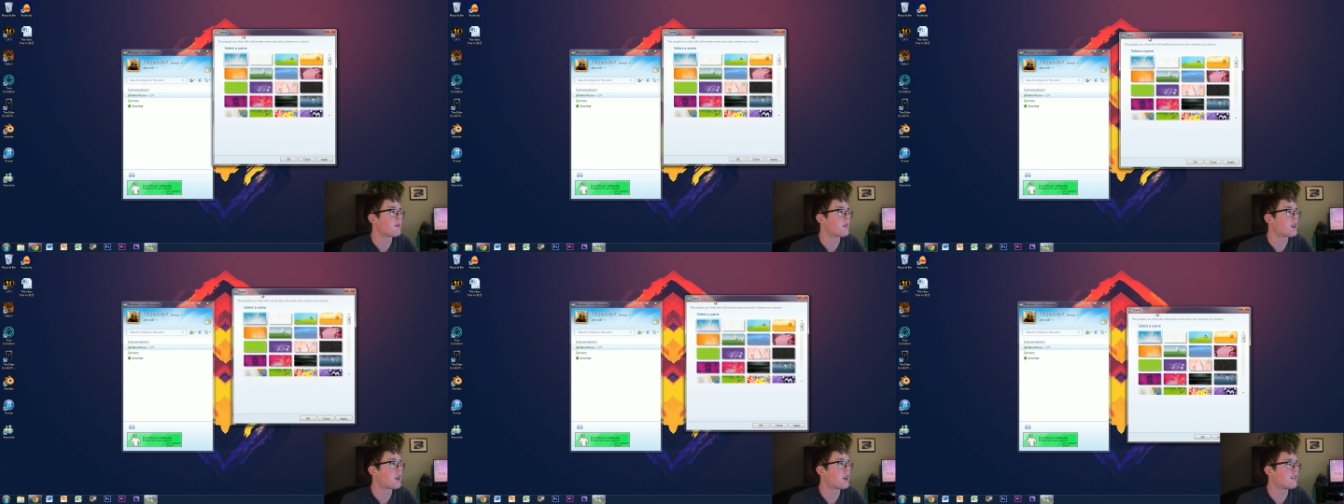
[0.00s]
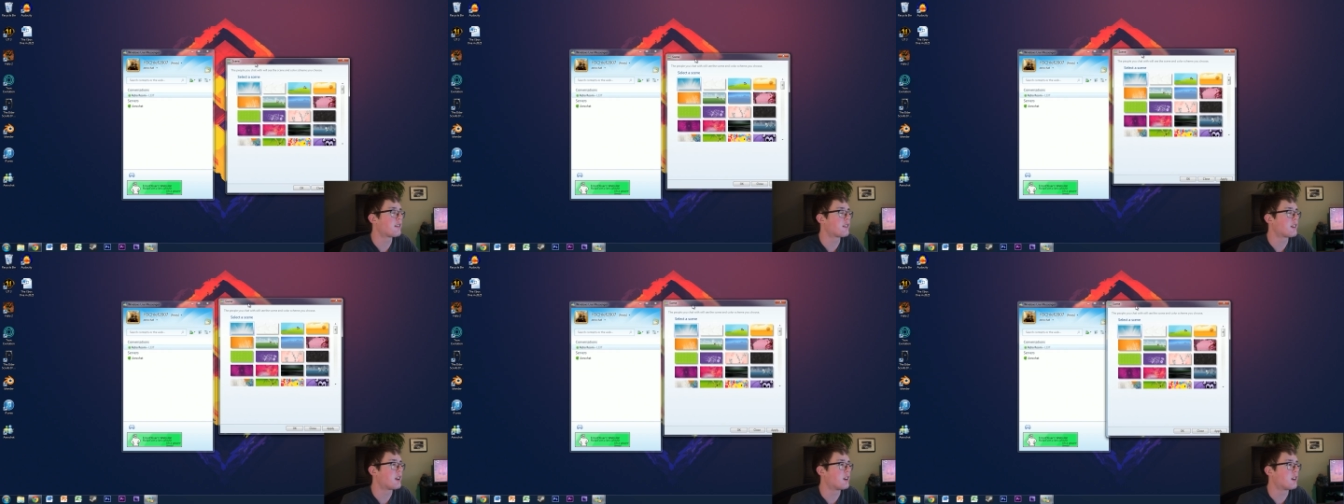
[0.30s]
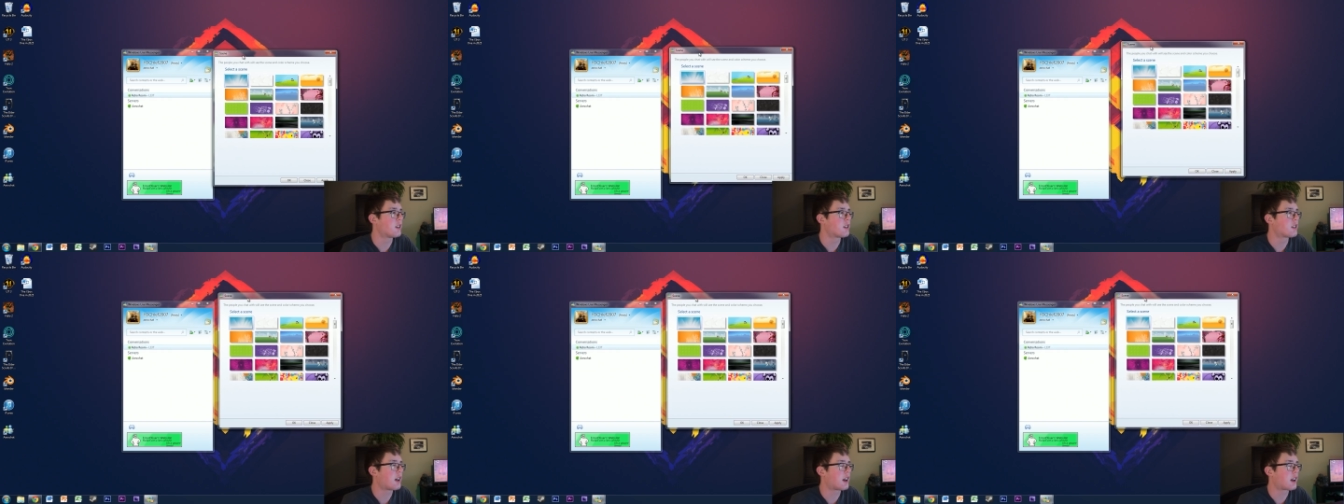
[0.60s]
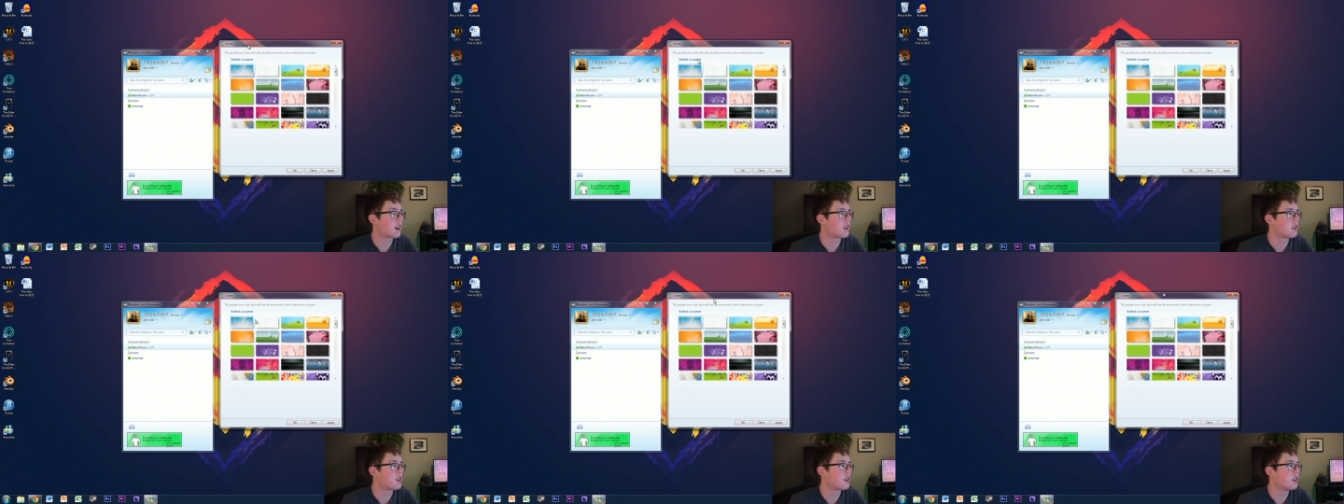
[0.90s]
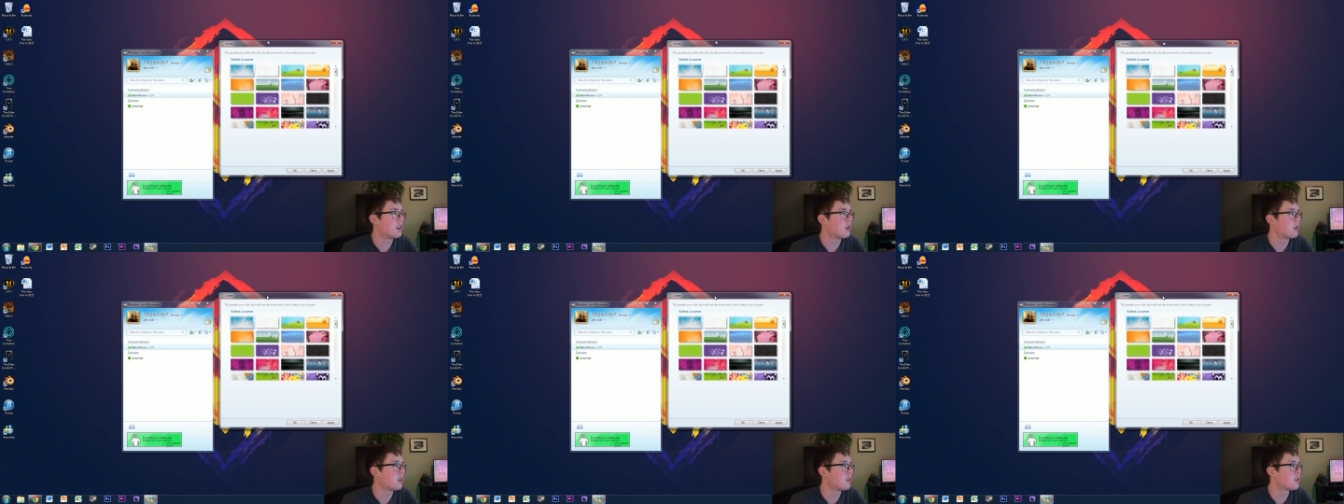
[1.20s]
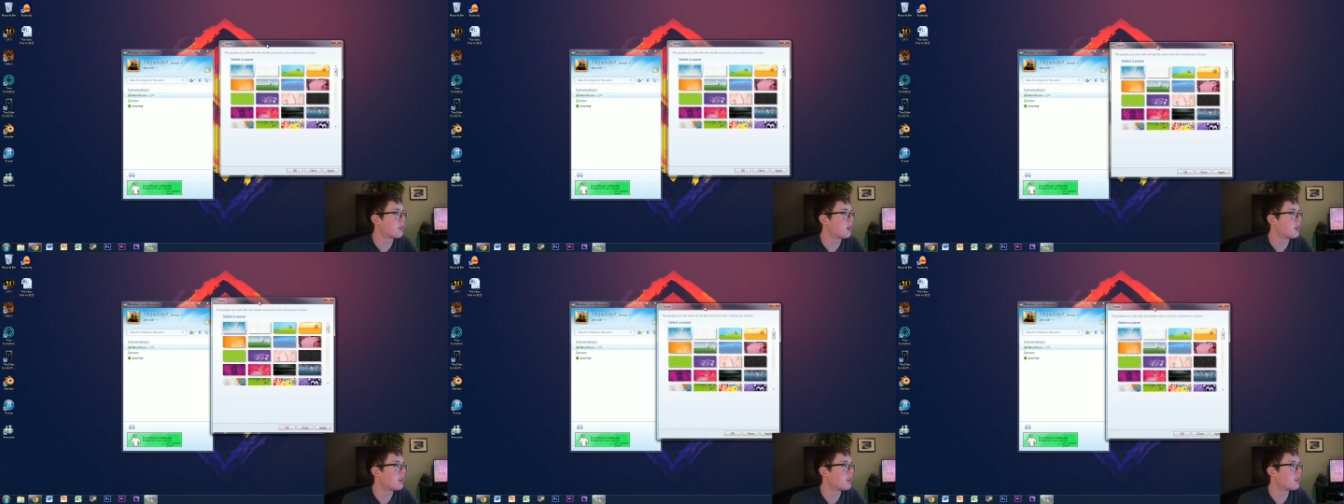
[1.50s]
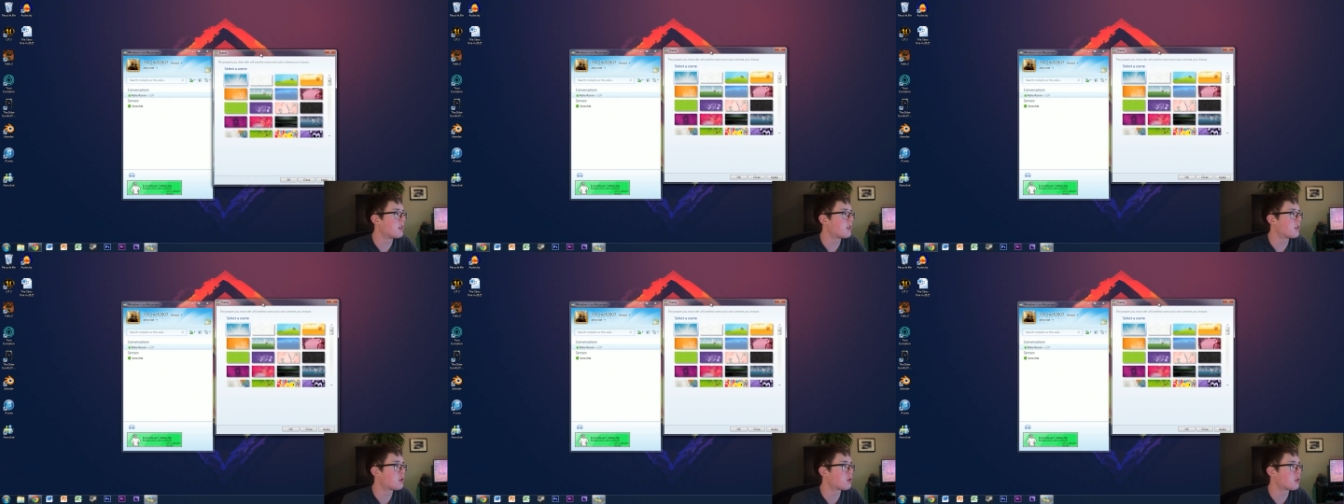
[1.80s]
Give it a second to load if it
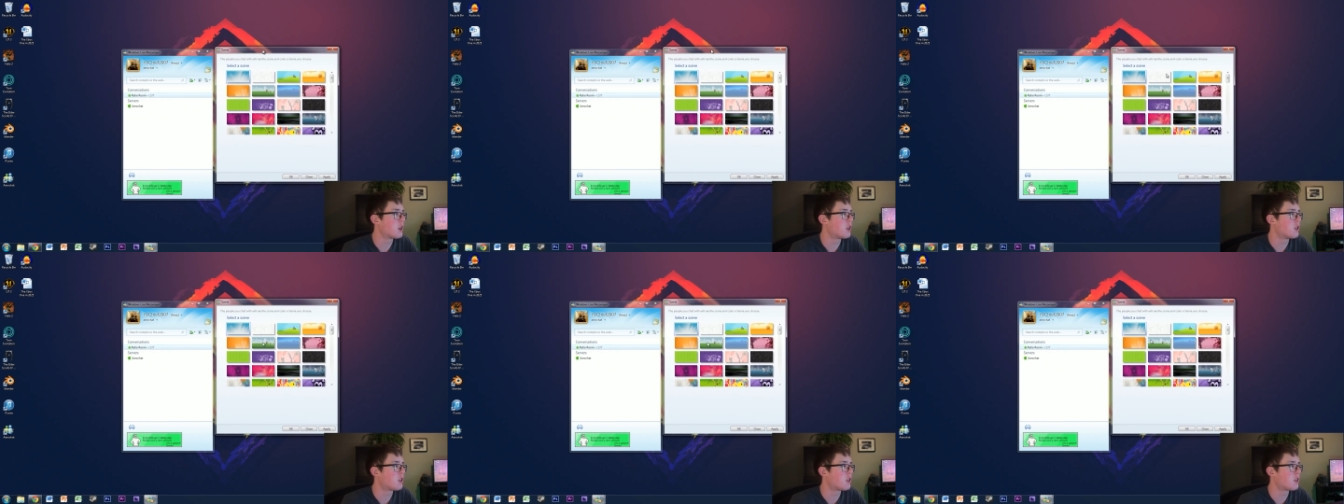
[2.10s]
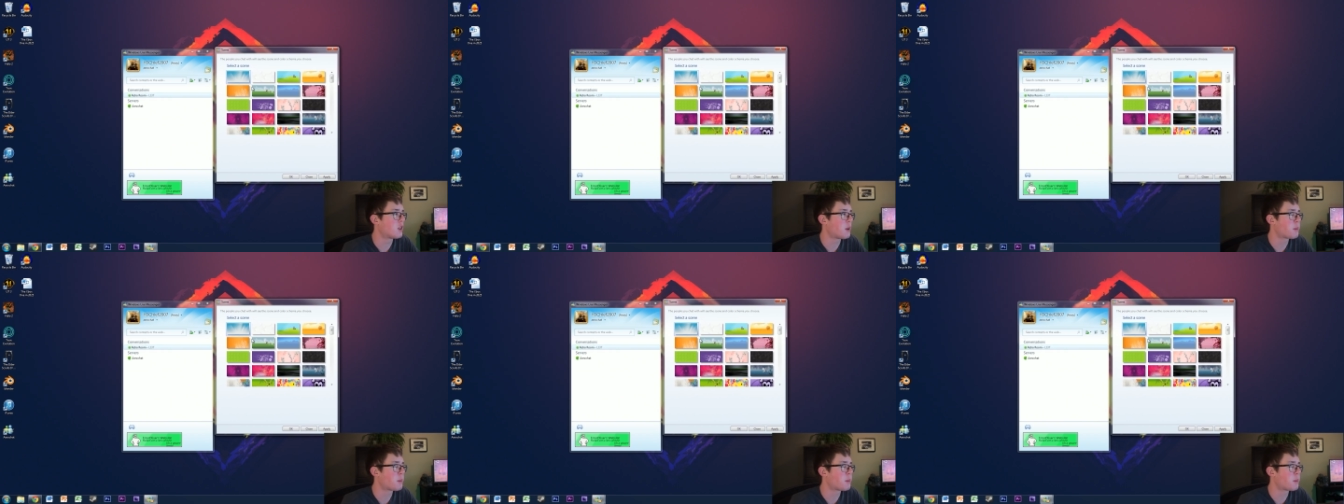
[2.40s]
freezes